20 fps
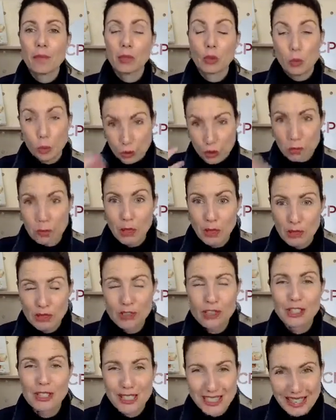cooled the burn,
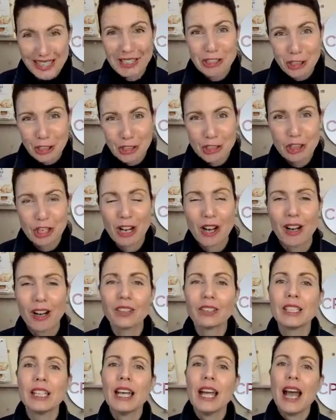I should say, and her
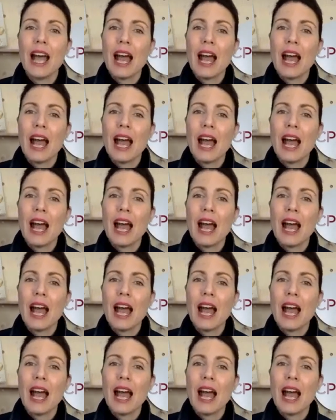child.